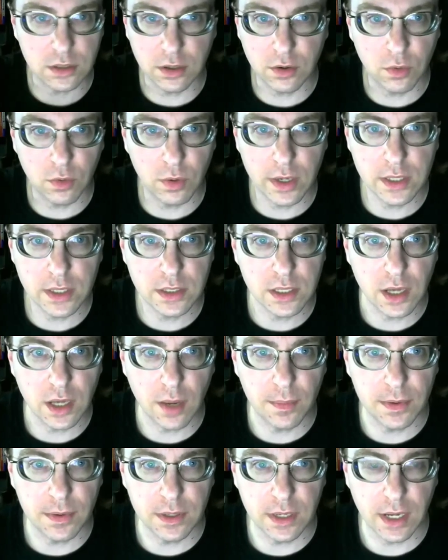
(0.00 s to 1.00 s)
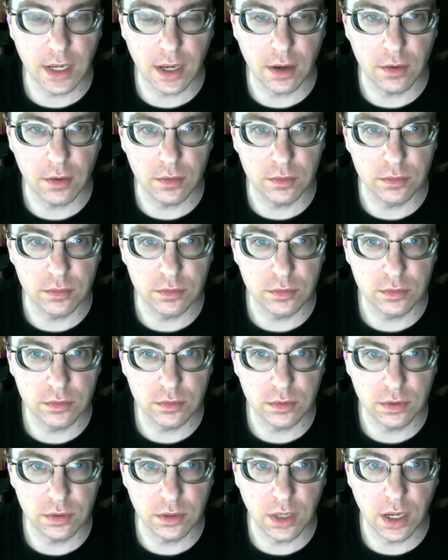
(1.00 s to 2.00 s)
a crazy up and down
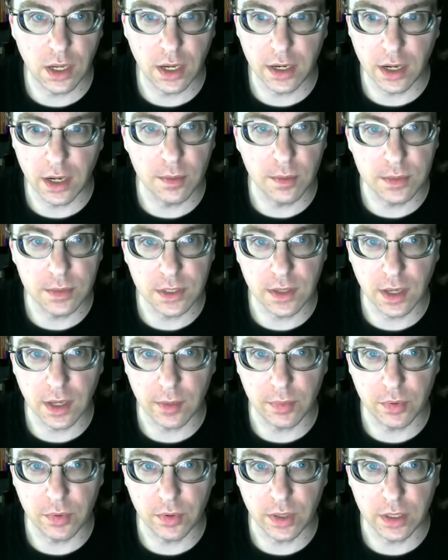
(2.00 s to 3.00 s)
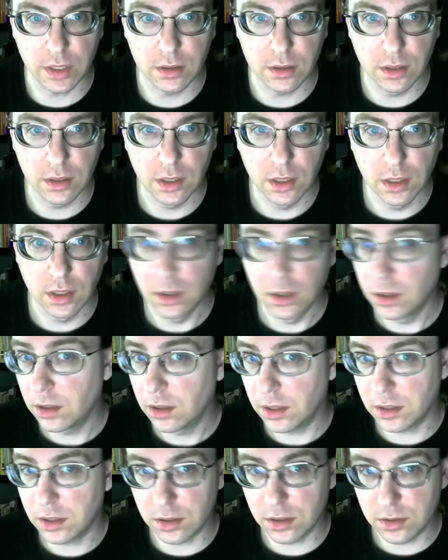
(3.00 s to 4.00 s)
line up to that point.
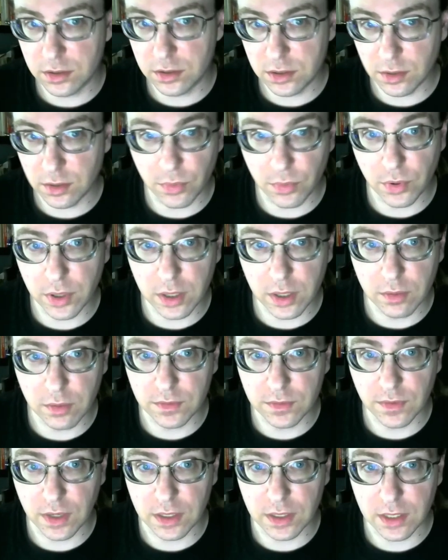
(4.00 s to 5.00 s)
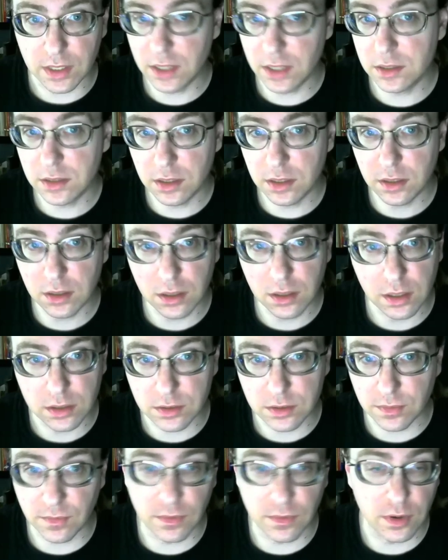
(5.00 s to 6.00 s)
Like at some point he was fantastic. He had
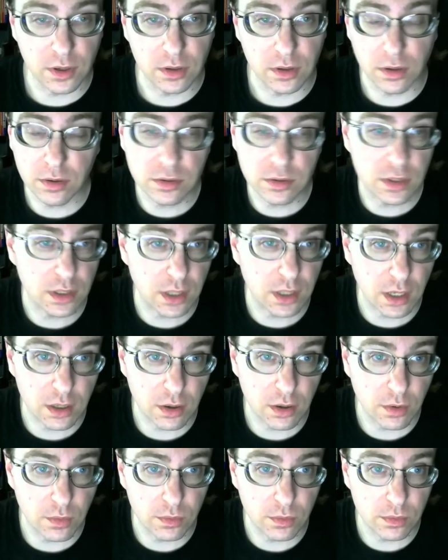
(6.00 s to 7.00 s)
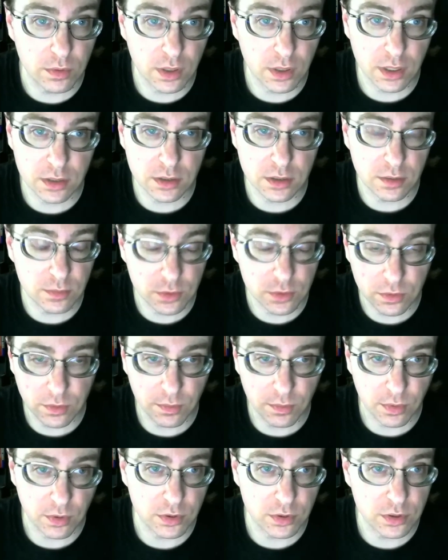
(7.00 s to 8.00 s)
some very lows. Like I know he had some sort of
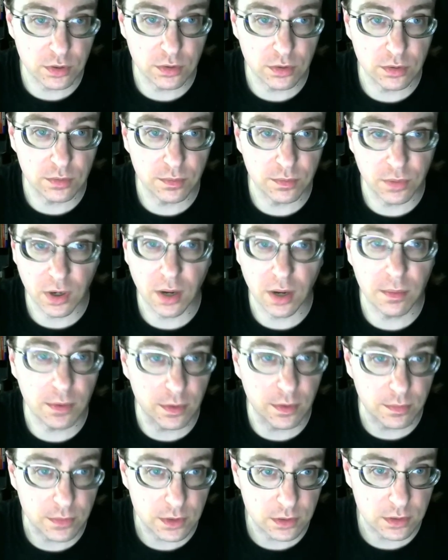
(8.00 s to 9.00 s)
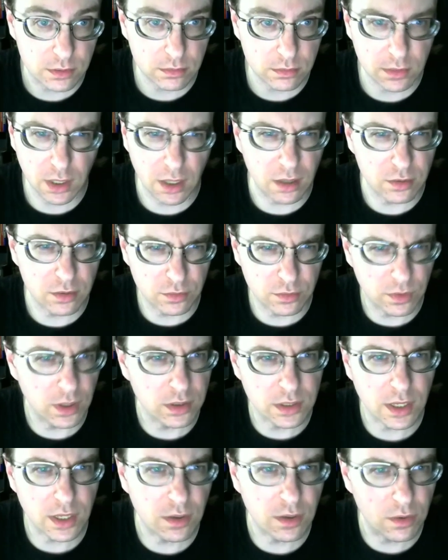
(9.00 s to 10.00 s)
personal problems, uh,
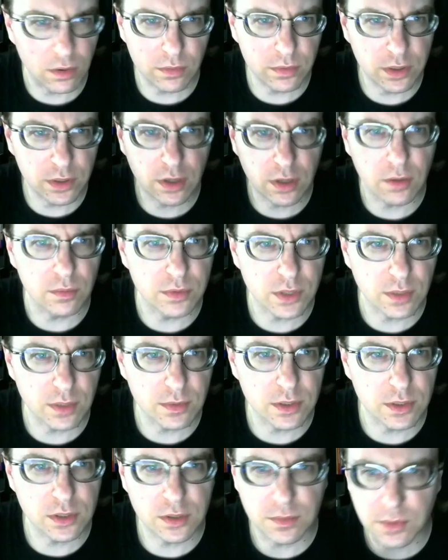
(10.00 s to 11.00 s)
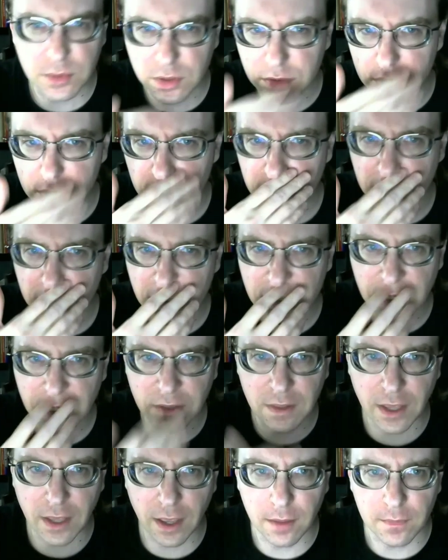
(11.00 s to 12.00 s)
drugs, alcohol, you know, substance abuse, things like
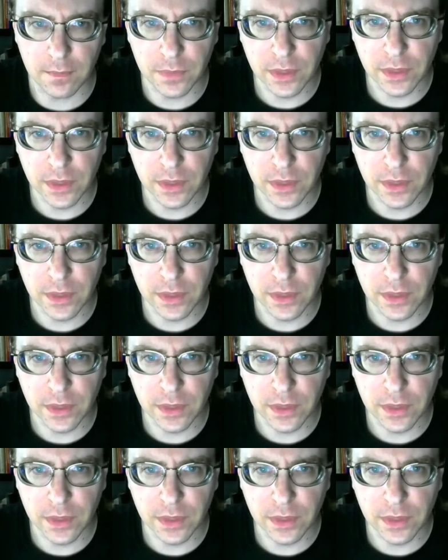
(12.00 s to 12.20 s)
that.